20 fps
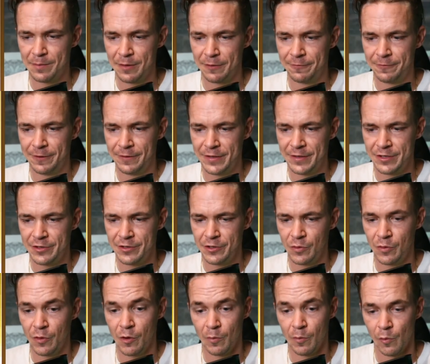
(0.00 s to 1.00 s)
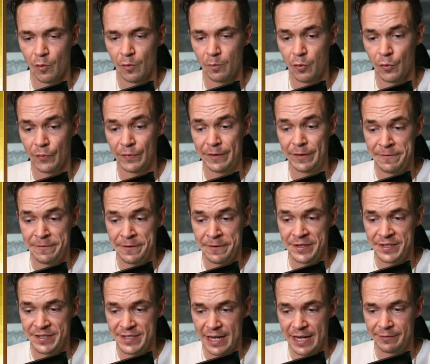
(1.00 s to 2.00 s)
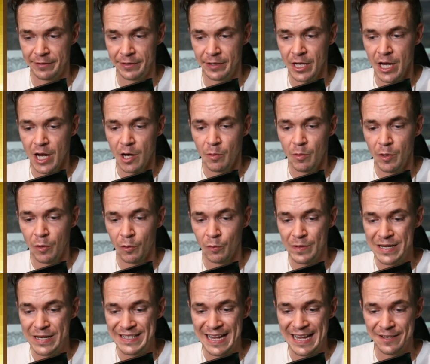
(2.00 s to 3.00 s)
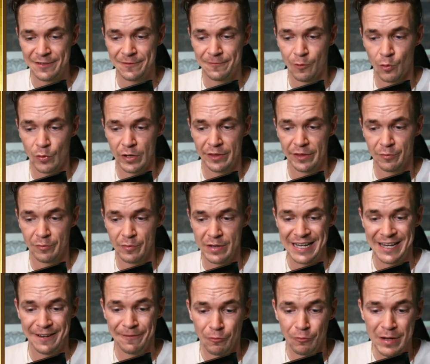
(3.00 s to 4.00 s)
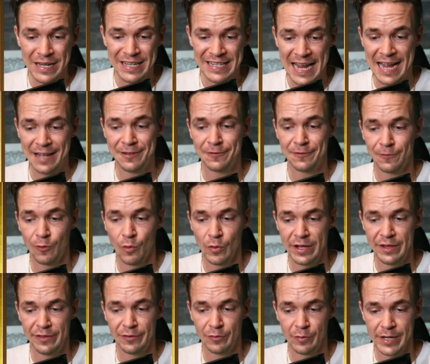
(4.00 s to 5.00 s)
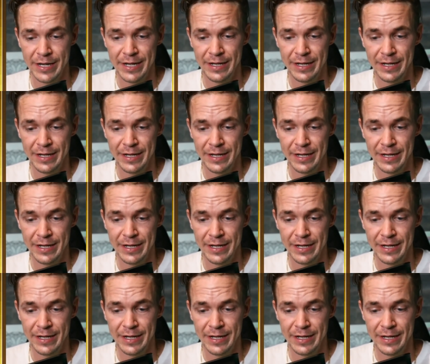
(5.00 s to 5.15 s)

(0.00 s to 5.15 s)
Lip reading: 52 or more importantly 57, we will retest 43. If we test 43